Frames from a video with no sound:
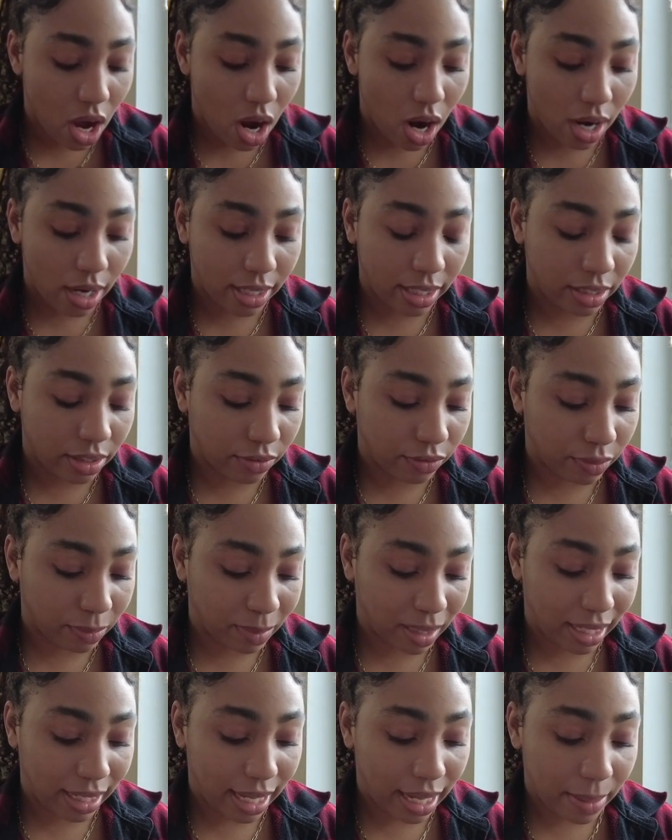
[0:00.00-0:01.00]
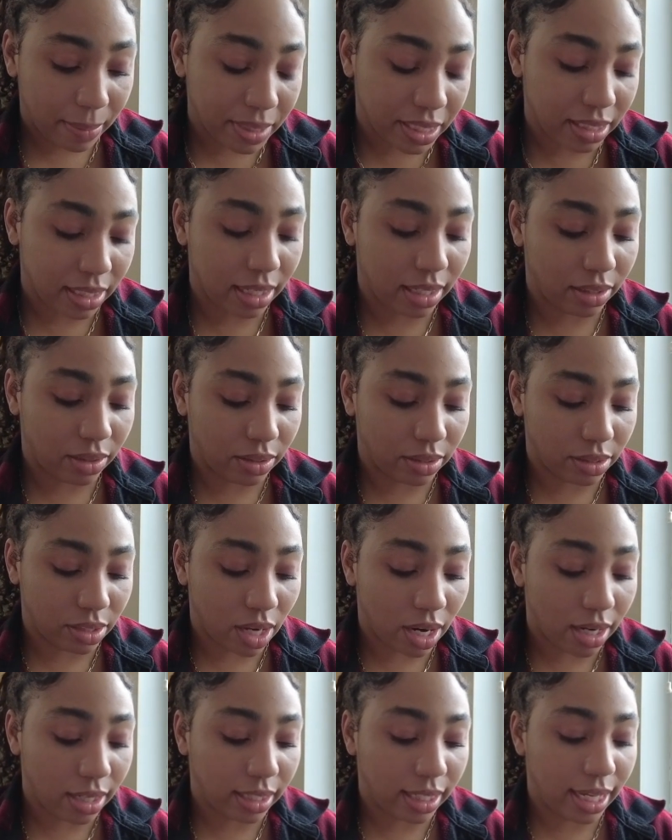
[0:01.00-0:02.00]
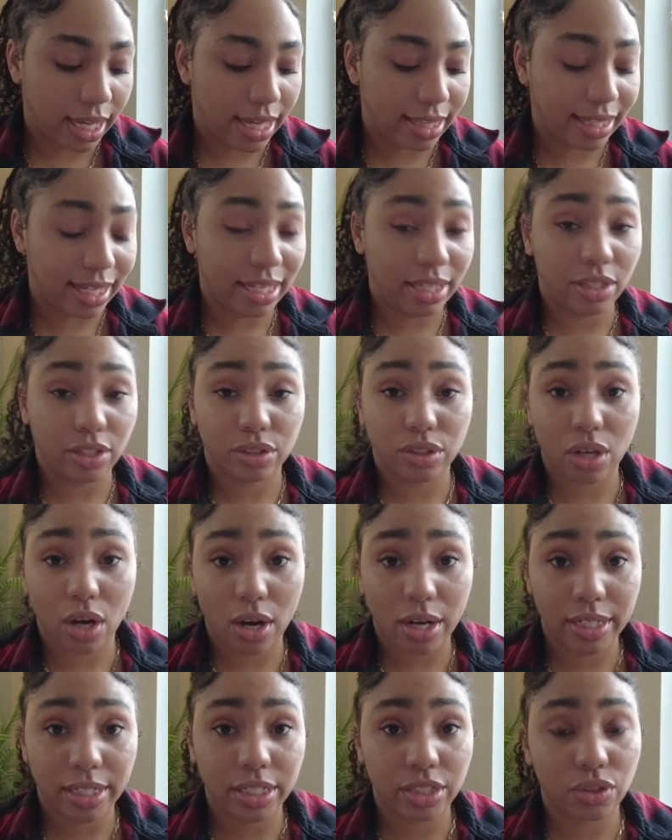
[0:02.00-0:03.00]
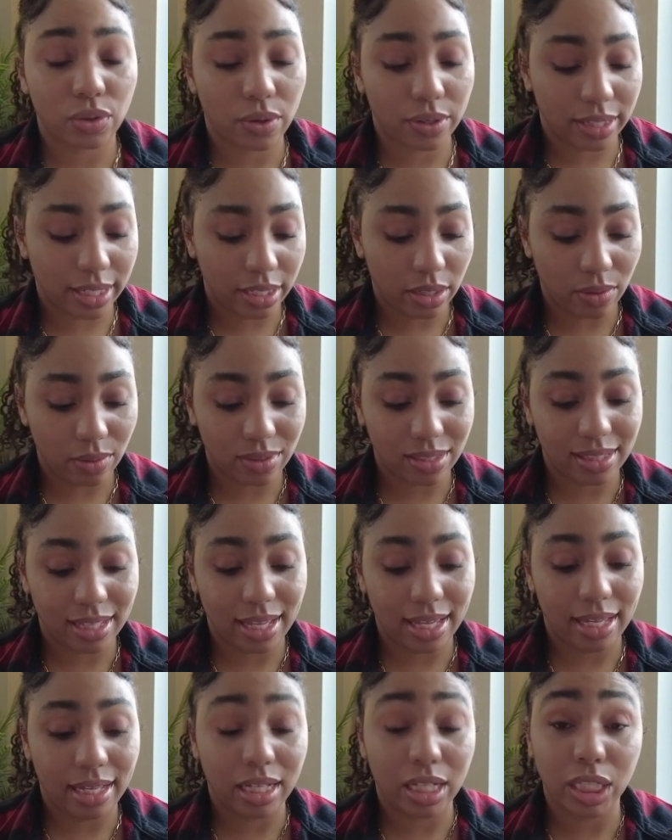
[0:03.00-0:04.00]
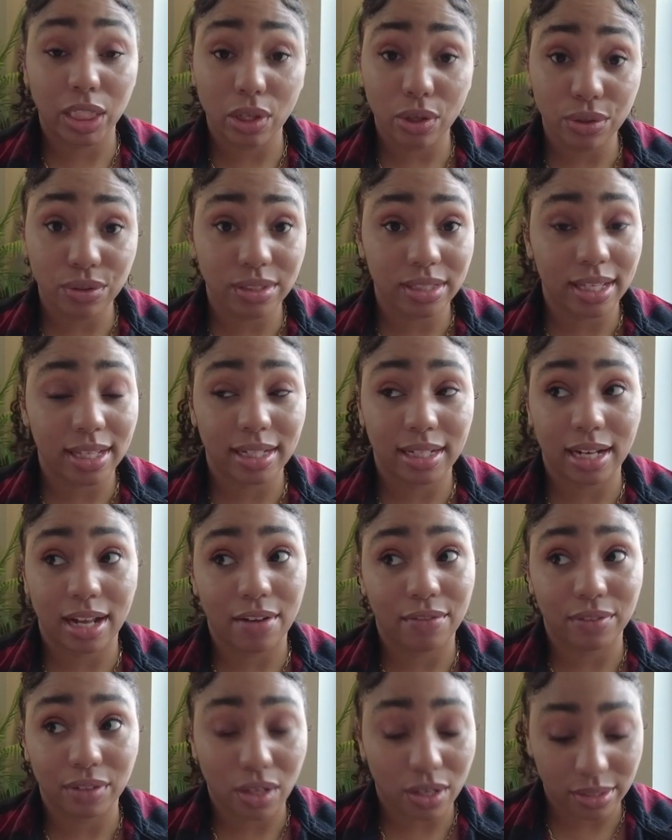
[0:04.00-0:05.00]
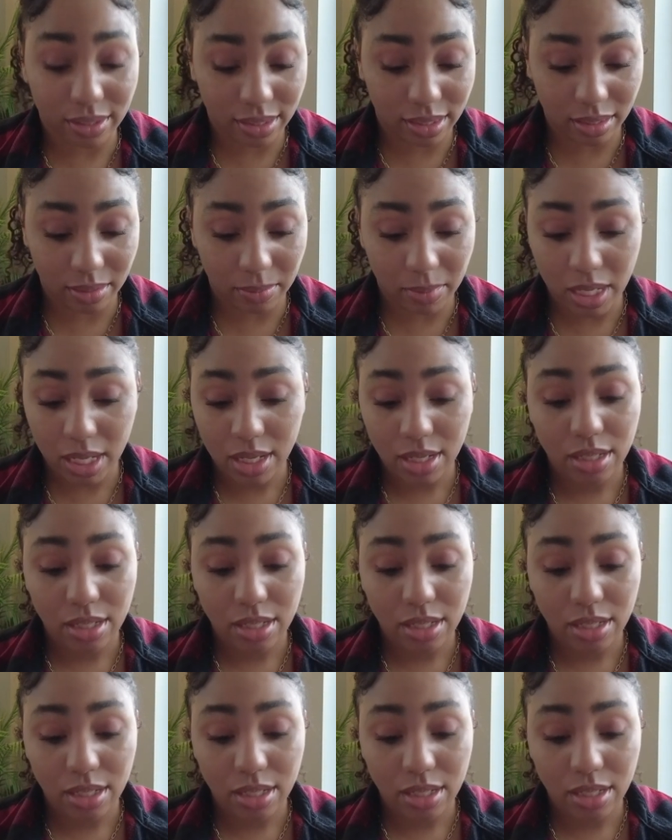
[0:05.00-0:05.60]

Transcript: are either from like Amazon or Target and they either tarnish or they don't stay closed and then I've lost them.